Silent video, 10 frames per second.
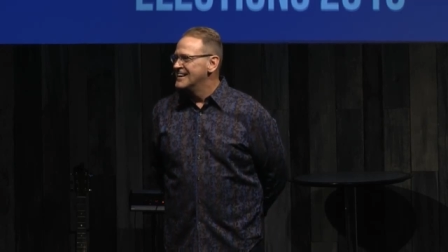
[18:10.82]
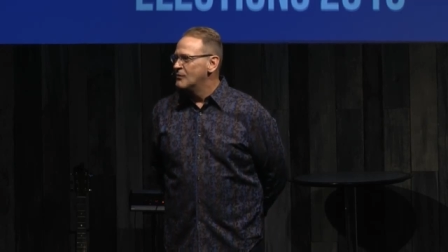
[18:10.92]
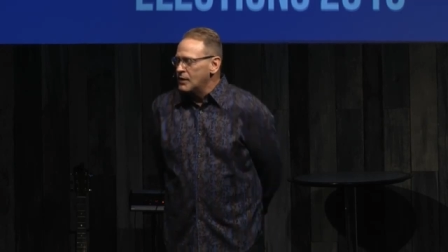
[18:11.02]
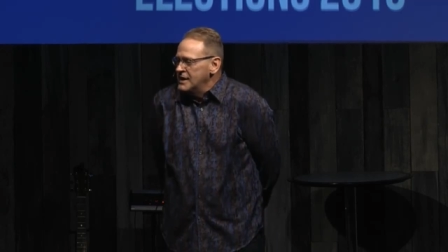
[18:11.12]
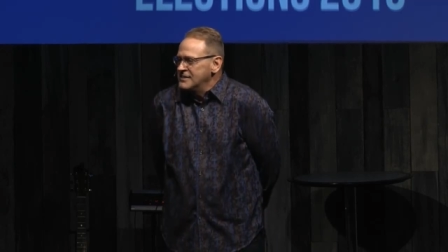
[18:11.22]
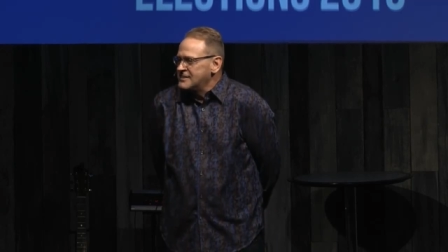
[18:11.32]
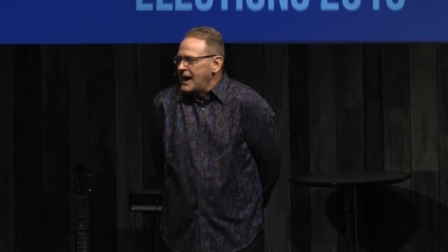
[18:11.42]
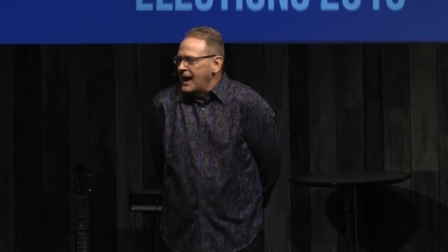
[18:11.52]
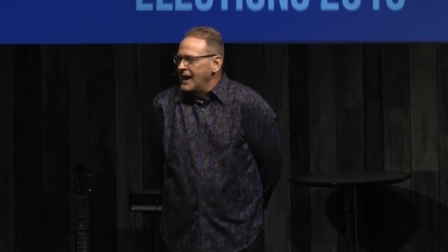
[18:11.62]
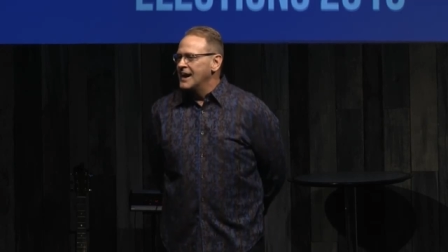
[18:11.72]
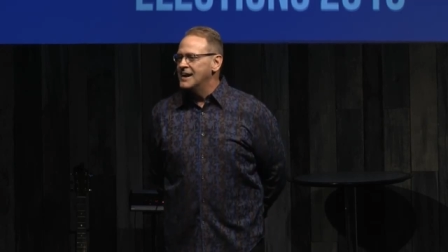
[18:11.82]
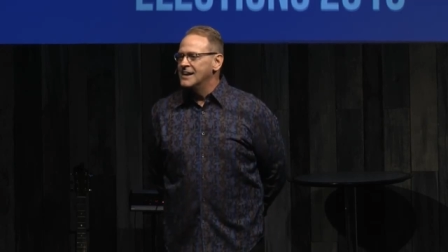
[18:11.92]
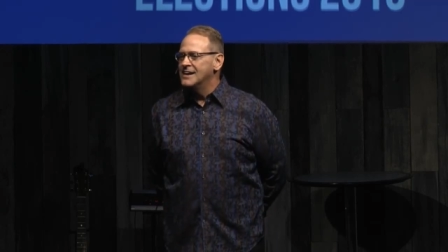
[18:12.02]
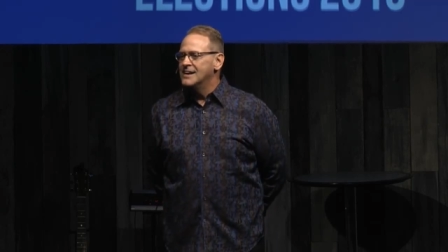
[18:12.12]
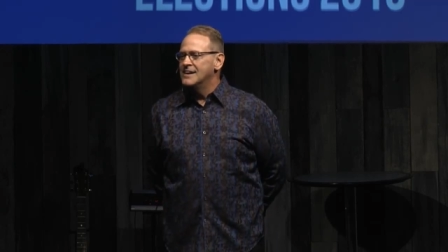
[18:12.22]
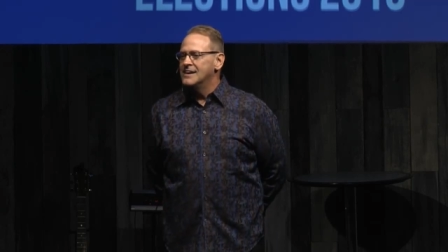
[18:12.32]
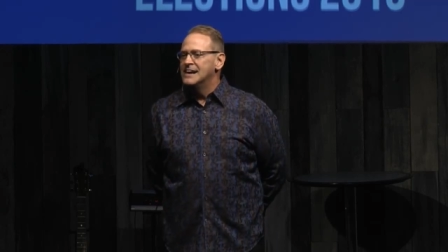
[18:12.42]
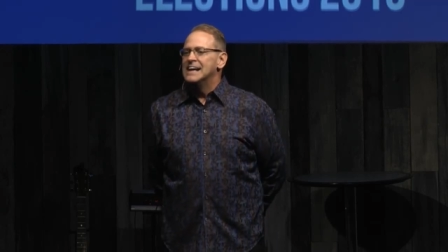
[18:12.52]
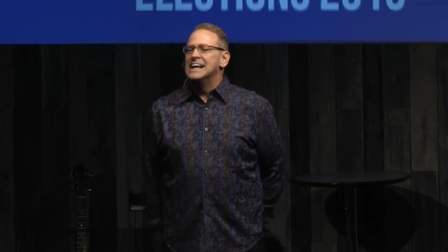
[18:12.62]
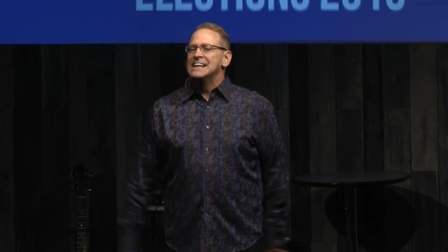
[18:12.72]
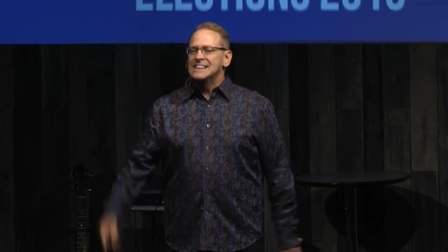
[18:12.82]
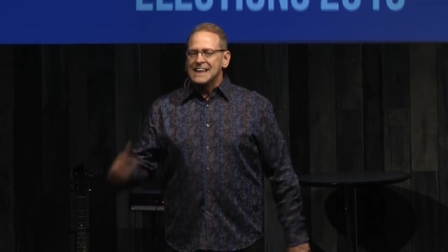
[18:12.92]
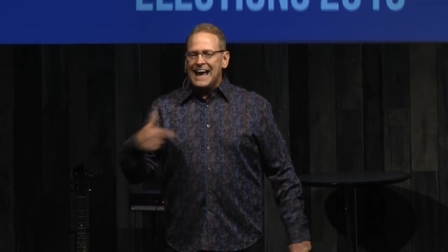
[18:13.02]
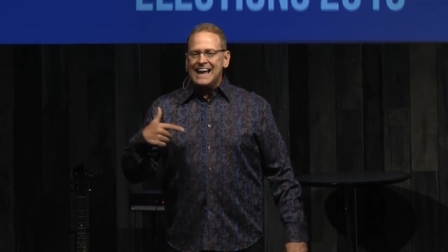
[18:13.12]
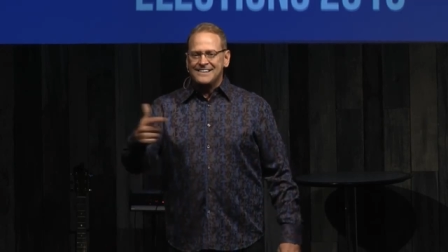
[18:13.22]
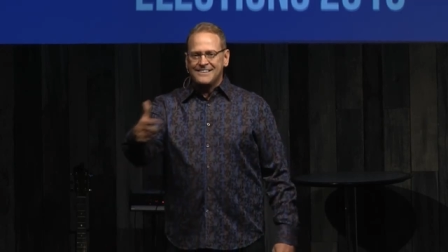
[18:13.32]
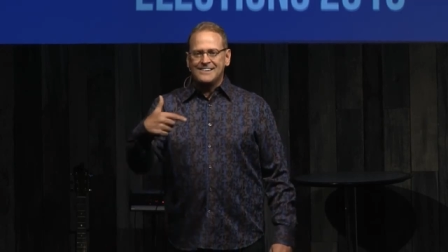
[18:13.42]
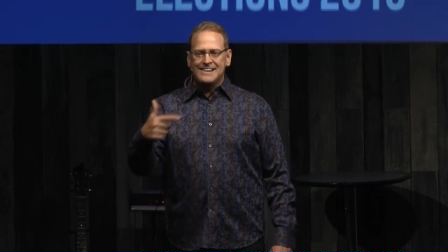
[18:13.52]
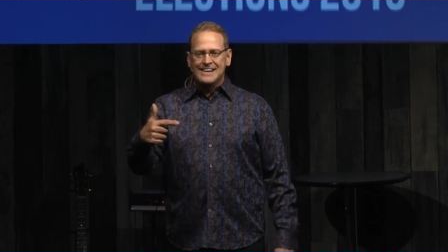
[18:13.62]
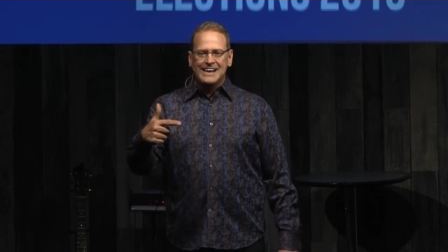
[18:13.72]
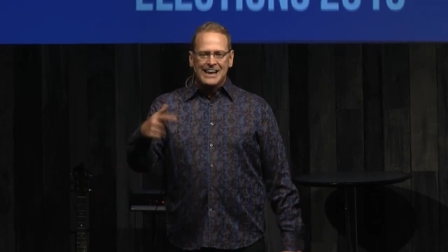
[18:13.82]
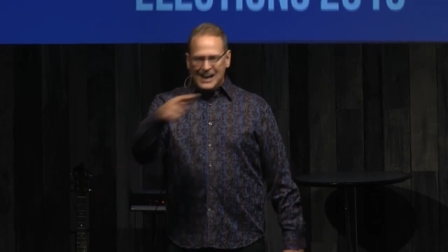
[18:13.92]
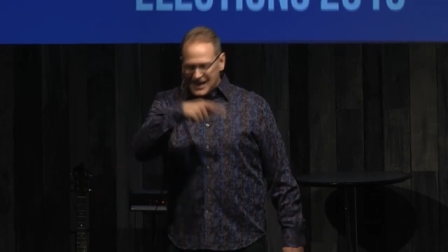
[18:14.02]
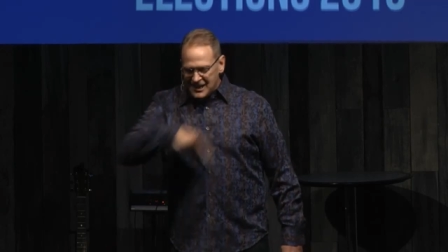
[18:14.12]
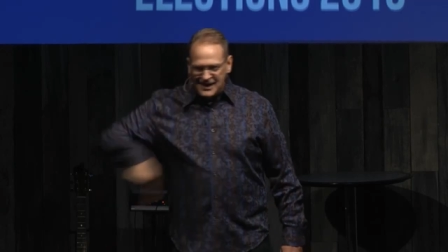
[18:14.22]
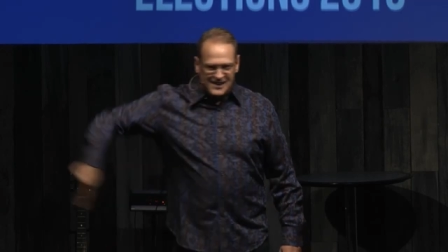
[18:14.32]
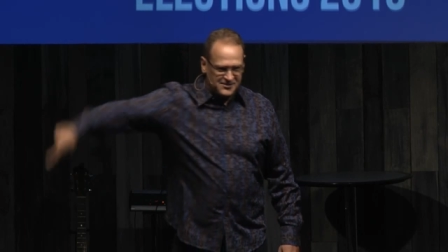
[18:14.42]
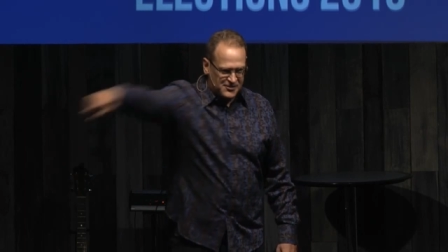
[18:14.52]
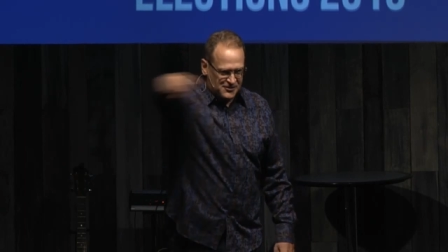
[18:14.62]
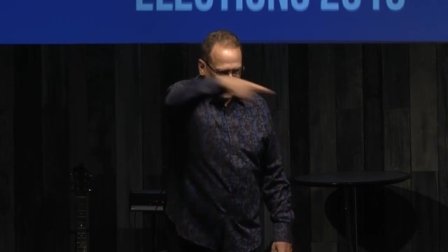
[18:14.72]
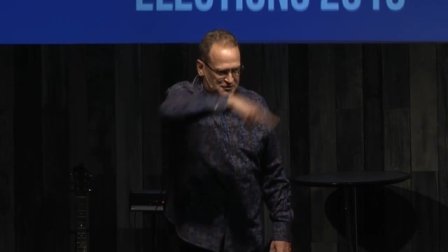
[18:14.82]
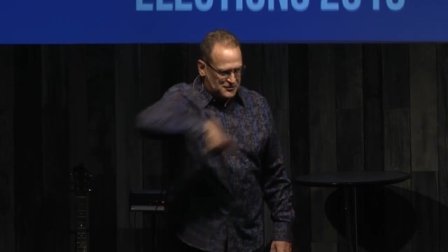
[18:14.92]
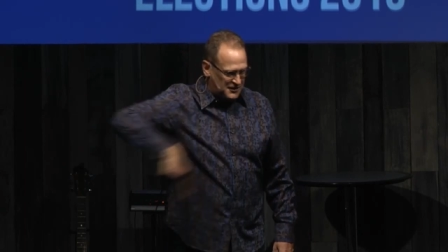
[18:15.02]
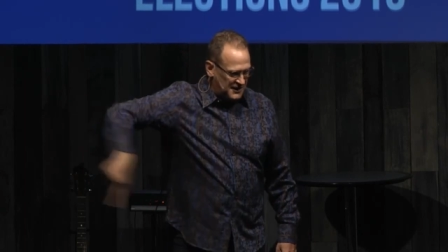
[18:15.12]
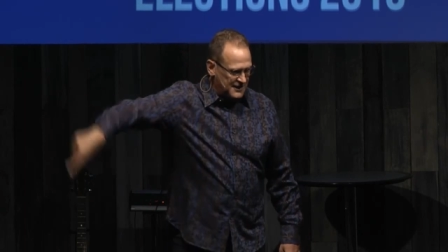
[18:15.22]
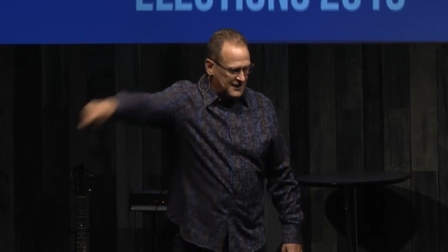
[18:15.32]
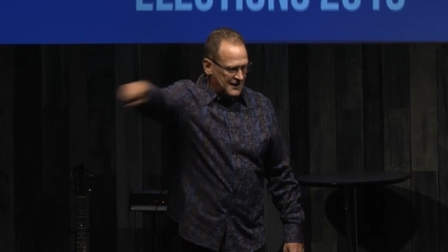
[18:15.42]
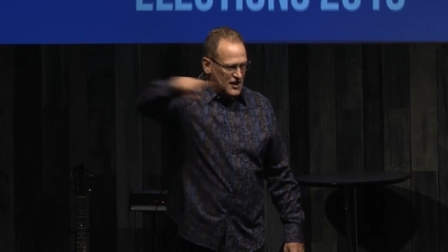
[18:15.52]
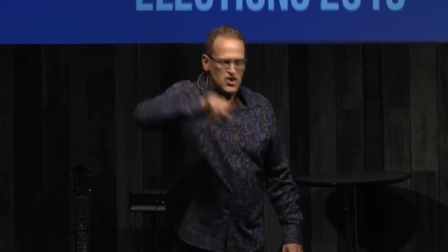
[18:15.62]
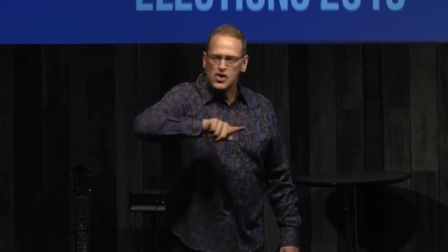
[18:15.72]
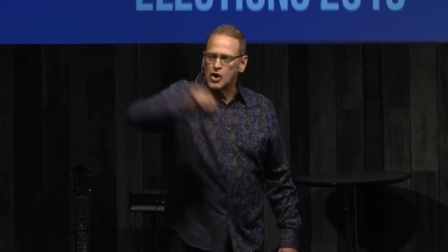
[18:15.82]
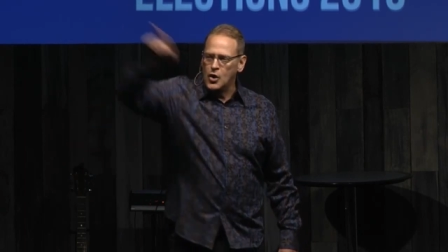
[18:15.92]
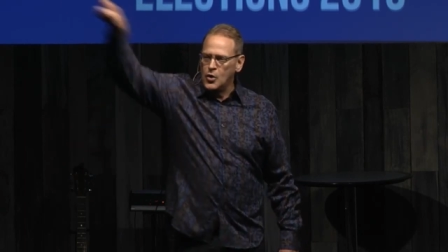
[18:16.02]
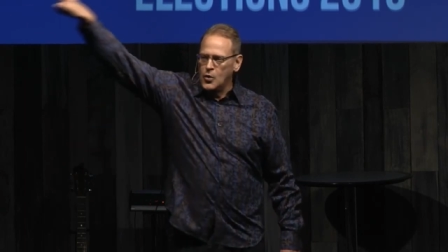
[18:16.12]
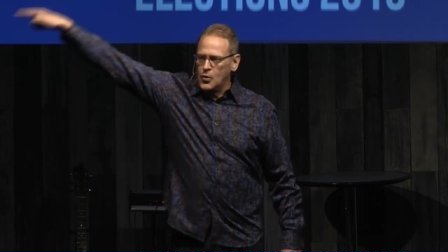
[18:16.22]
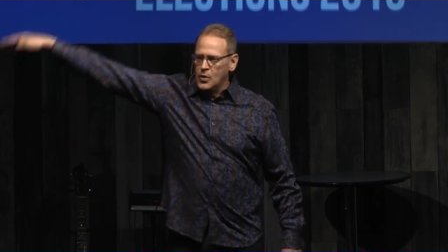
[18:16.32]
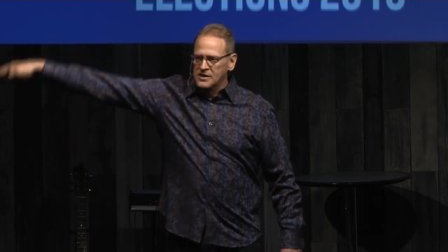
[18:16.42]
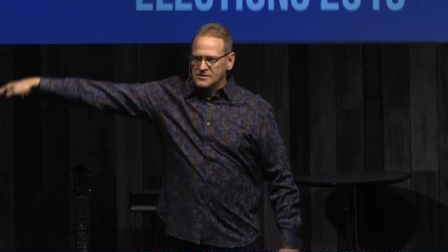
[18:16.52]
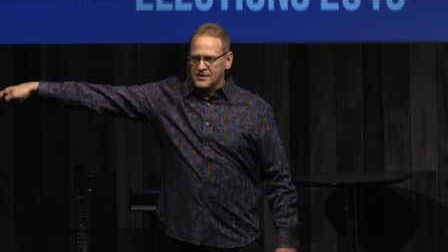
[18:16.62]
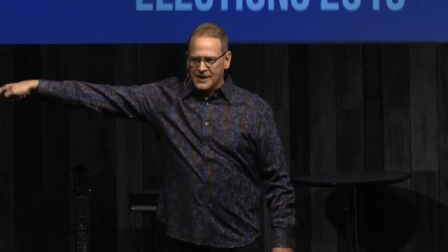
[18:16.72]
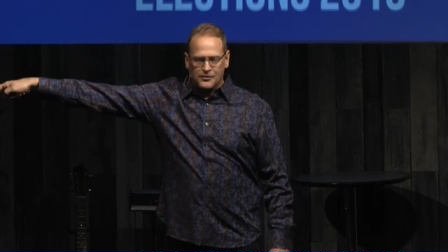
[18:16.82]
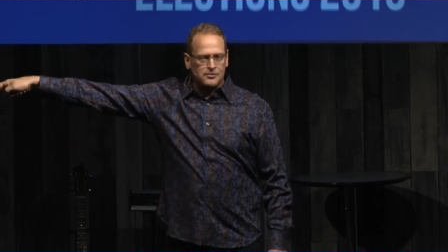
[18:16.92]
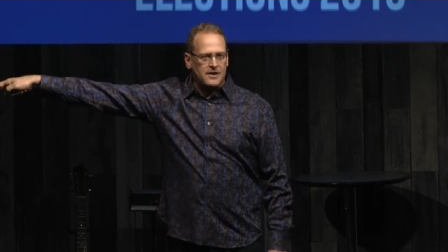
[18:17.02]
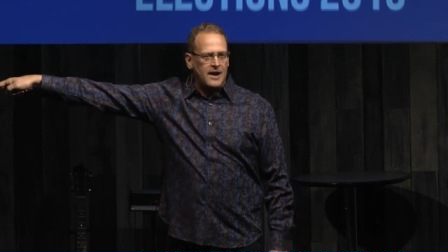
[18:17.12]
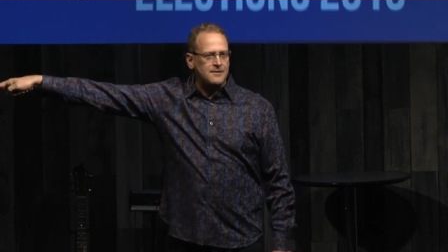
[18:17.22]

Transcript: what did he say? Let us go to the other side.